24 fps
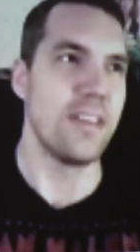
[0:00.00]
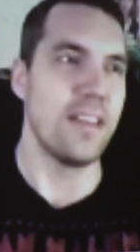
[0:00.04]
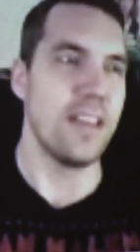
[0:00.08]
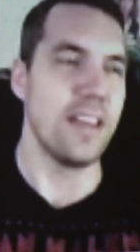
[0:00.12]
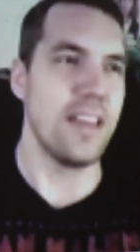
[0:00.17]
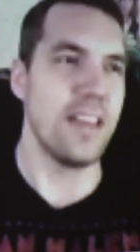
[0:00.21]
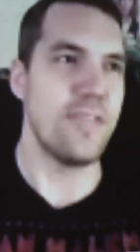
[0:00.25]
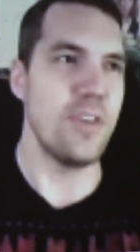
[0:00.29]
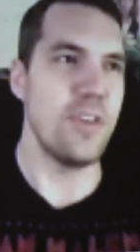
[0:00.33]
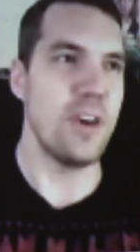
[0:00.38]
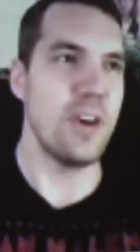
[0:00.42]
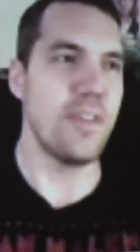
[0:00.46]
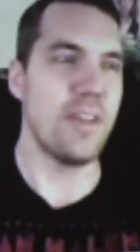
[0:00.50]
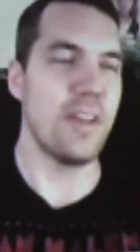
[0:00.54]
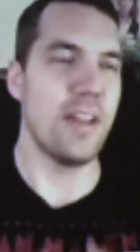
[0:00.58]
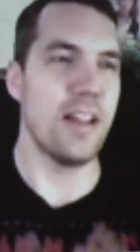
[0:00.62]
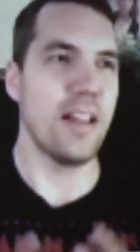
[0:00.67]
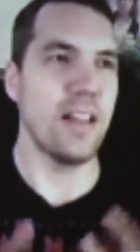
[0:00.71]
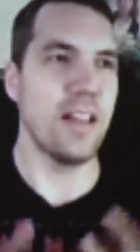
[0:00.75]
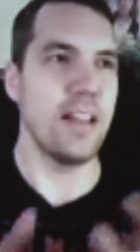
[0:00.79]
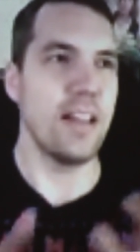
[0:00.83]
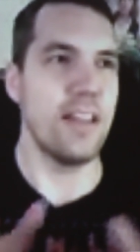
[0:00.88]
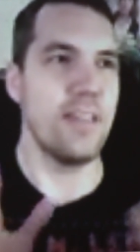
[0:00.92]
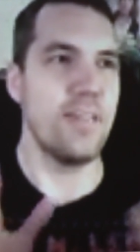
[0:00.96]
if you have
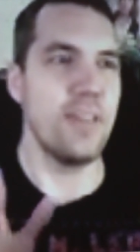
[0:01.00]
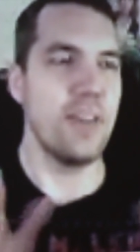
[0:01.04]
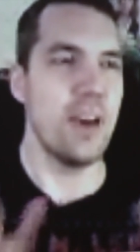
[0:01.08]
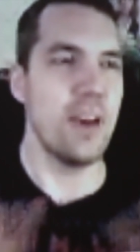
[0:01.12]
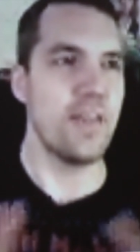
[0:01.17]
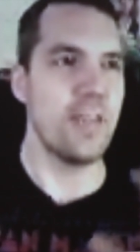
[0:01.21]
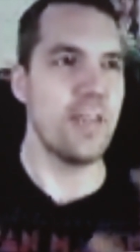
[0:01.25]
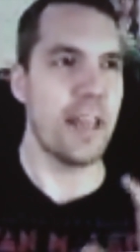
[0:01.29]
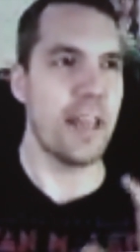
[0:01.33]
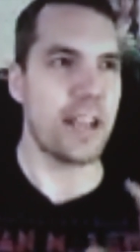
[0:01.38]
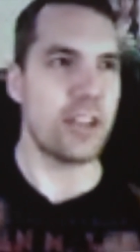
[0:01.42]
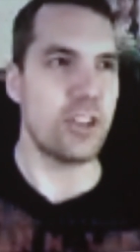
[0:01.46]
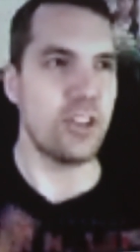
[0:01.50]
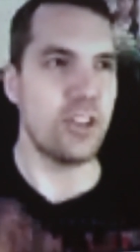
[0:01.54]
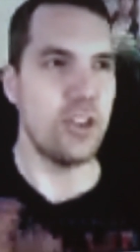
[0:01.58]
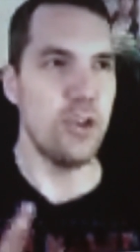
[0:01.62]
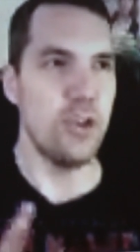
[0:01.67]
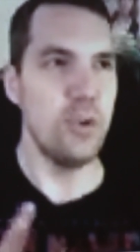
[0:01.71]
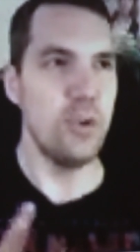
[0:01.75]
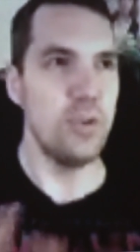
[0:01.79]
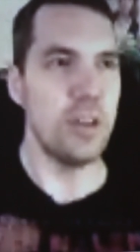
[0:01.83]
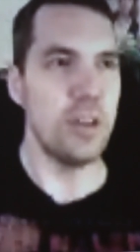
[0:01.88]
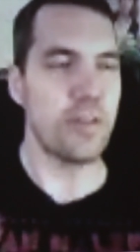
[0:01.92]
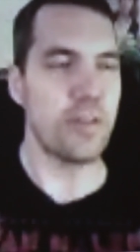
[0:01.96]
a, if you have like
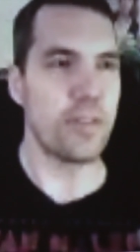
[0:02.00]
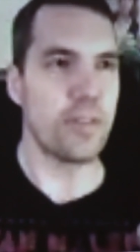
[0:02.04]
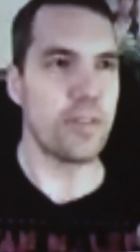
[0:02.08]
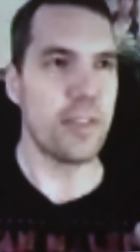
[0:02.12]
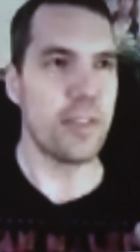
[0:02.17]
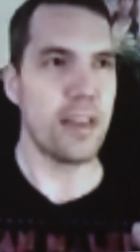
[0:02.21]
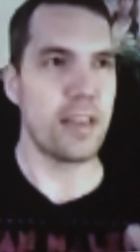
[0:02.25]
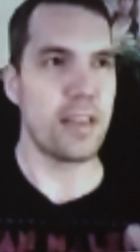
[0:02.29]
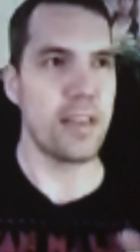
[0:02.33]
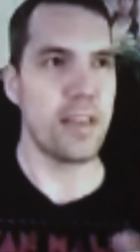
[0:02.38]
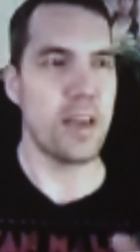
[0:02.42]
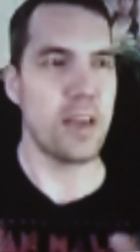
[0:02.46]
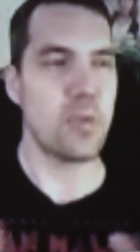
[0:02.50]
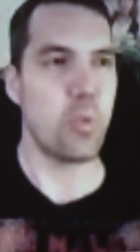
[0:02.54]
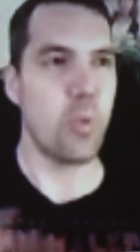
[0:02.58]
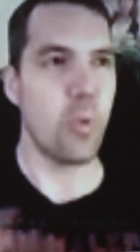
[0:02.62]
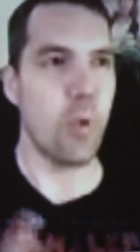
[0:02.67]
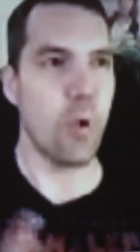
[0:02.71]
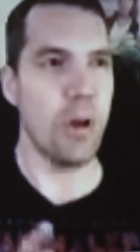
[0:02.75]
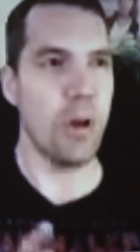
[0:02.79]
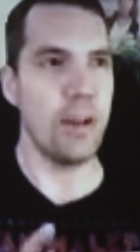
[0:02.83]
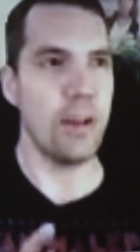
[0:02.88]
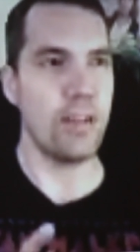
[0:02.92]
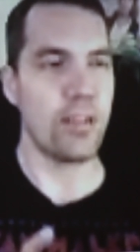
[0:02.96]
two different things, and
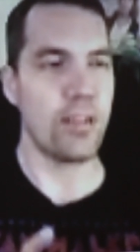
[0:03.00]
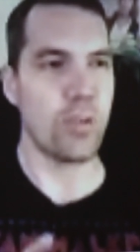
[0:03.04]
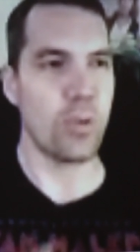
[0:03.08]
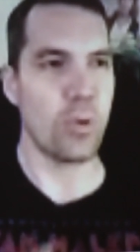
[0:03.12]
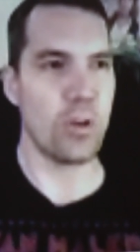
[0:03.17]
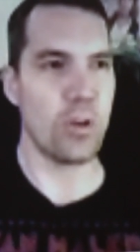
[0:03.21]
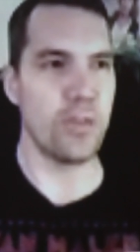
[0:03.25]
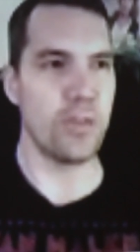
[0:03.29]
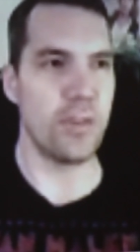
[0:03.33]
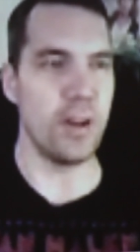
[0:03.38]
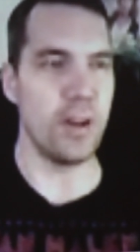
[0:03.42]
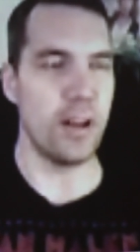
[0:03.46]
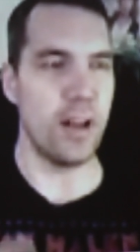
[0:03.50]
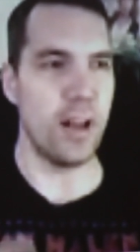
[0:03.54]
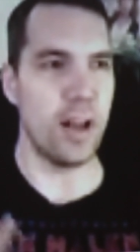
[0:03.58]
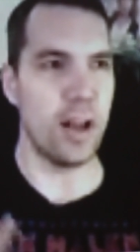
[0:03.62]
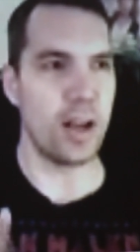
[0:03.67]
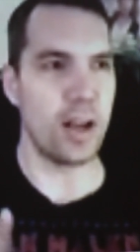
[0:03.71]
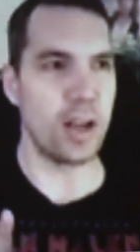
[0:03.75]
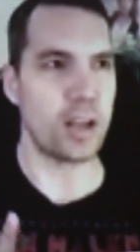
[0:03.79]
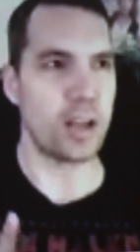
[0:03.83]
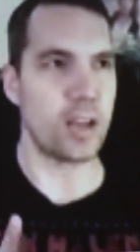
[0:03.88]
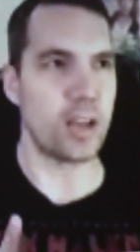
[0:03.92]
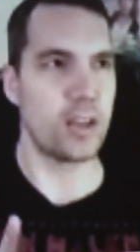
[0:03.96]
one is sort of a,
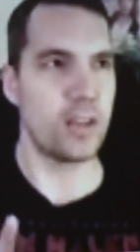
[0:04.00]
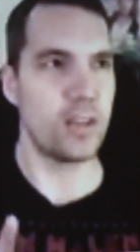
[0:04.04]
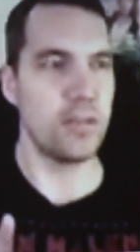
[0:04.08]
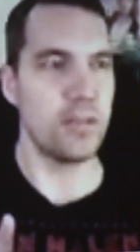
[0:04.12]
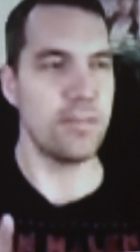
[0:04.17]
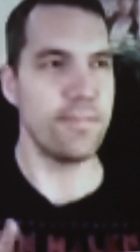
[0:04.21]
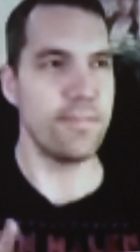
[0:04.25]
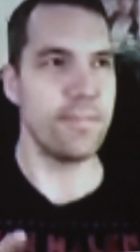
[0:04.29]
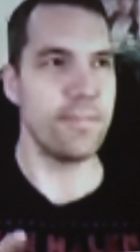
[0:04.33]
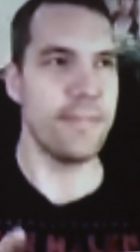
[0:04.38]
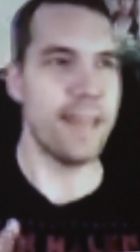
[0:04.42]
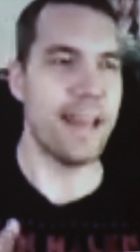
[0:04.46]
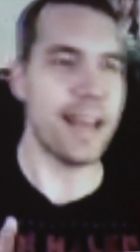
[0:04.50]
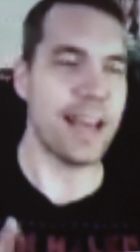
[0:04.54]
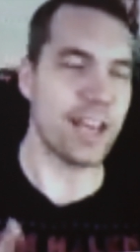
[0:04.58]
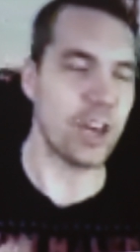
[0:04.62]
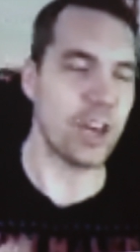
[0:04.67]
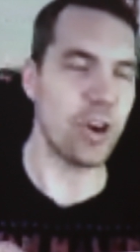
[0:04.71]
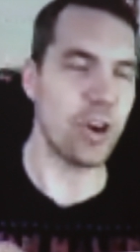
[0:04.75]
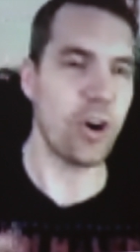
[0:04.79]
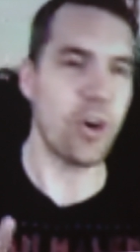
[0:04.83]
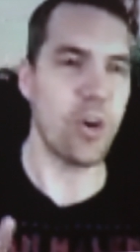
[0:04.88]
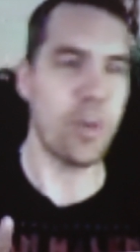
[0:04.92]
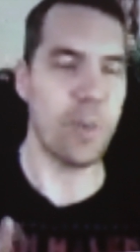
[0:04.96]
a not
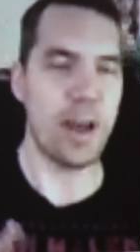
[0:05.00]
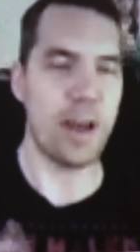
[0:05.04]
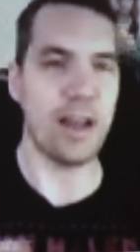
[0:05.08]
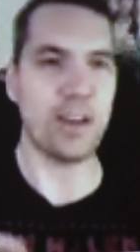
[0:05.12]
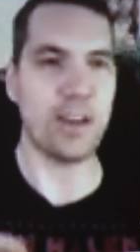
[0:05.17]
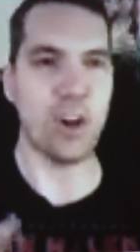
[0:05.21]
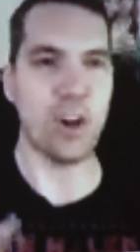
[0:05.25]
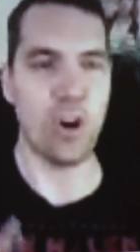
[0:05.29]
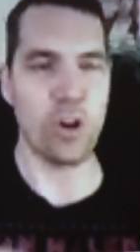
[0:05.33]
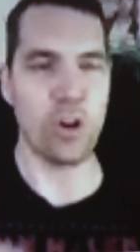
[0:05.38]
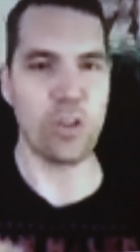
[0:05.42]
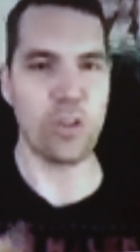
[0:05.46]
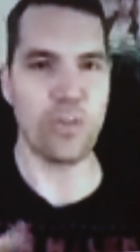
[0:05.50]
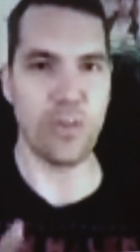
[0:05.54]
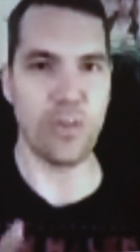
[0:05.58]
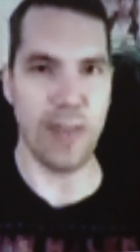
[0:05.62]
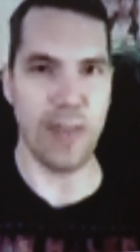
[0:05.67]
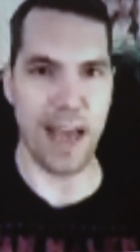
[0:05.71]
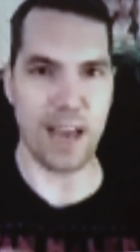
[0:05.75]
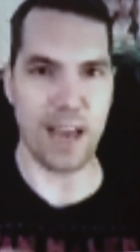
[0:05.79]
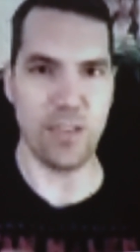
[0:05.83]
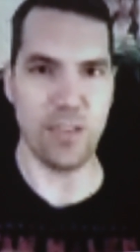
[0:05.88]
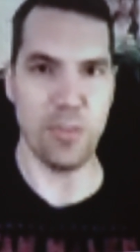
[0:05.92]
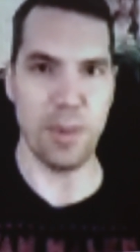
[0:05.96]
cur but a curse for
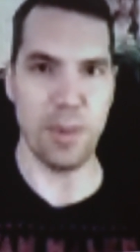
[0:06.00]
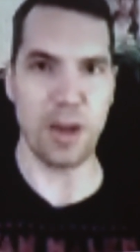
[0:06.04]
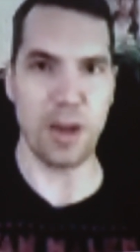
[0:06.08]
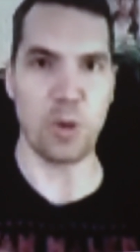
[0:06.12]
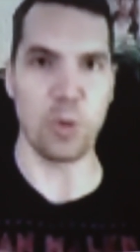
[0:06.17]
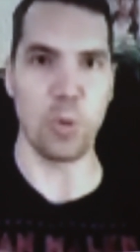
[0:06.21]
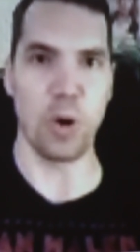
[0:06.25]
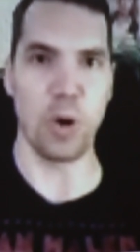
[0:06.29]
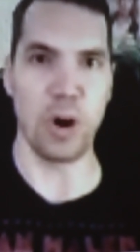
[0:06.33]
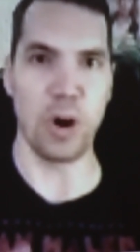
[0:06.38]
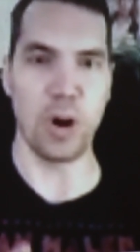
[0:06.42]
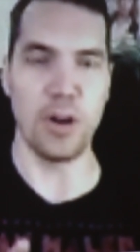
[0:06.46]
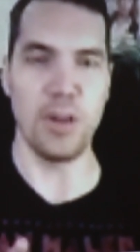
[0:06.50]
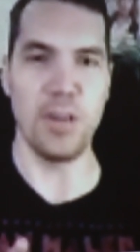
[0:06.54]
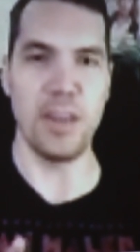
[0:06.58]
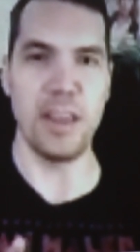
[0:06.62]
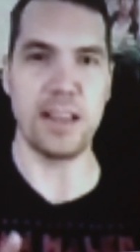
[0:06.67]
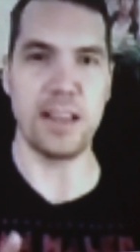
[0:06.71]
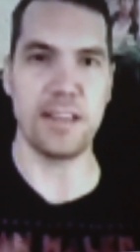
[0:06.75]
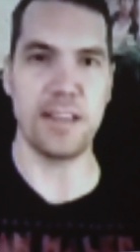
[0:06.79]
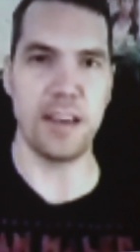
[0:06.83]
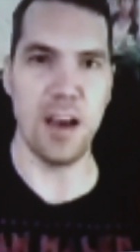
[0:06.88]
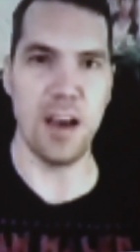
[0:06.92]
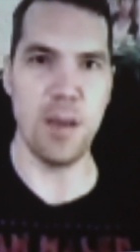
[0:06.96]
lack of a better word.
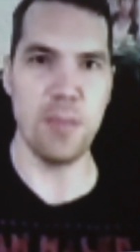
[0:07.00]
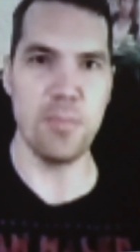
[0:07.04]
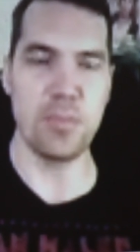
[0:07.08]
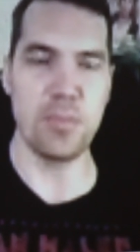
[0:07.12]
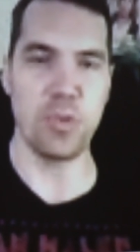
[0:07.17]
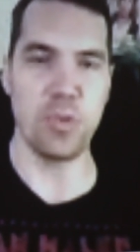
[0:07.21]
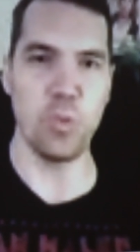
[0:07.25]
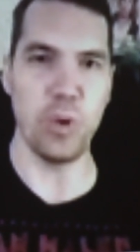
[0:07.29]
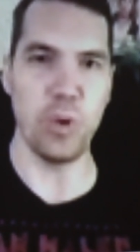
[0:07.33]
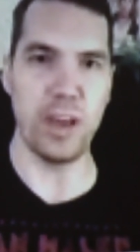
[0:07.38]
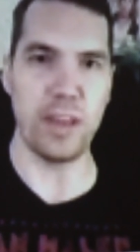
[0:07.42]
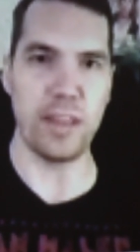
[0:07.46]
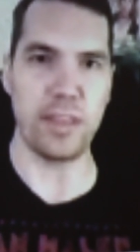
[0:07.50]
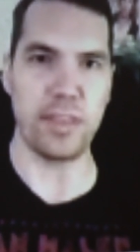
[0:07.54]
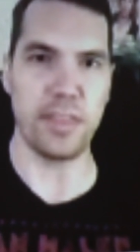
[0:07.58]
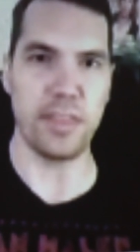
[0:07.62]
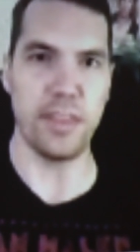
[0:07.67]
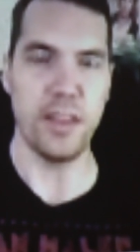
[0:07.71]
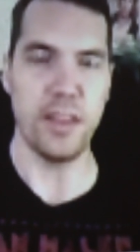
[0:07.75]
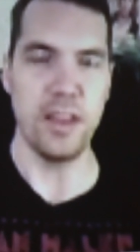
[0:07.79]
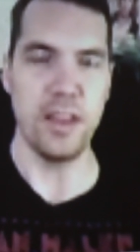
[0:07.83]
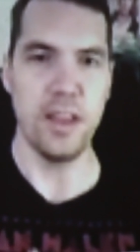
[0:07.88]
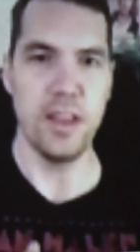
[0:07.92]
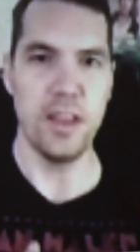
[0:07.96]
It comes with
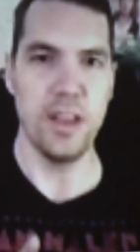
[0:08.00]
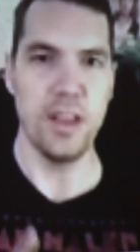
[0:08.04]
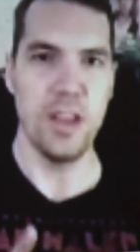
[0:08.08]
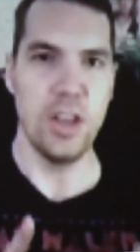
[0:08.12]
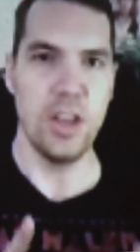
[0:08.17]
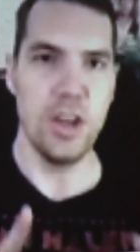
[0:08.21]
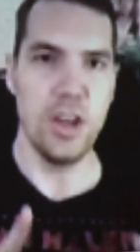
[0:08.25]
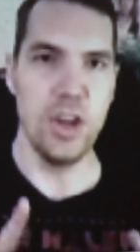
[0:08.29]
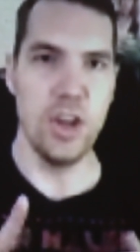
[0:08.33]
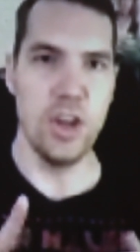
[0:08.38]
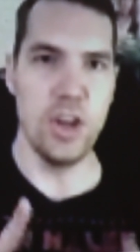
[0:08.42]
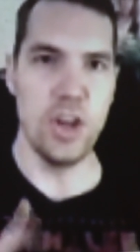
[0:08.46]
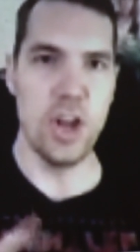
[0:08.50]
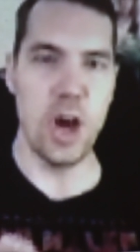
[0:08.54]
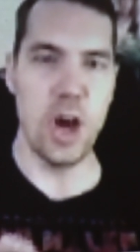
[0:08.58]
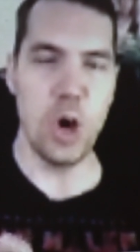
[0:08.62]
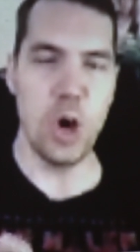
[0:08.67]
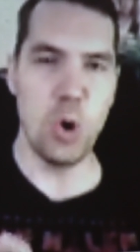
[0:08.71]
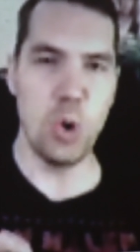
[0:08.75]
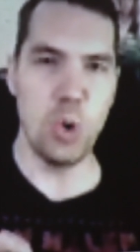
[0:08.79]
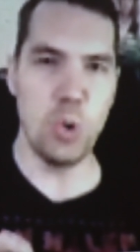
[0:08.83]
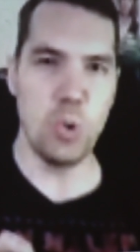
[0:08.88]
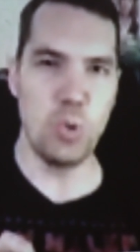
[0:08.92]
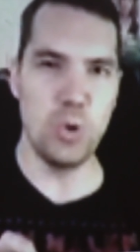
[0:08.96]

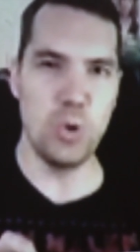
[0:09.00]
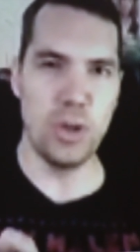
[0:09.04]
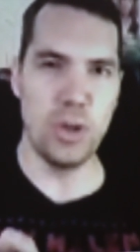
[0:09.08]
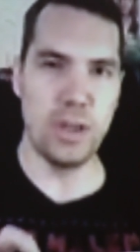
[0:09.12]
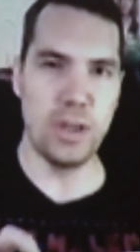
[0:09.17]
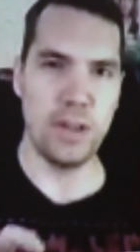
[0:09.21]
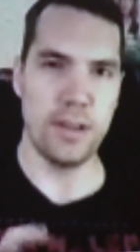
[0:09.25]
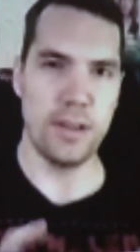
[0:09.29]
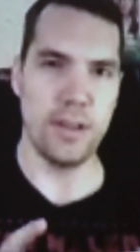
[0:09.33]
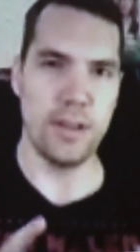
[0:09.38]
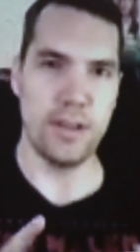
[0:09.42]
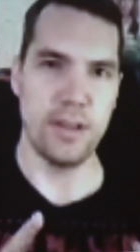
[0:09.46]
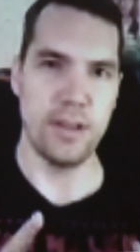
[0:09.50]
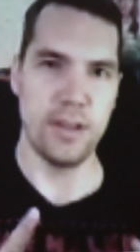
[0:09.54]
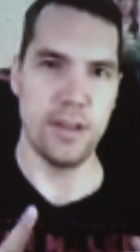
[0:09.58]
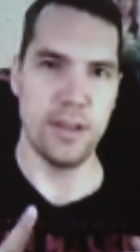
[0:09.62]
known,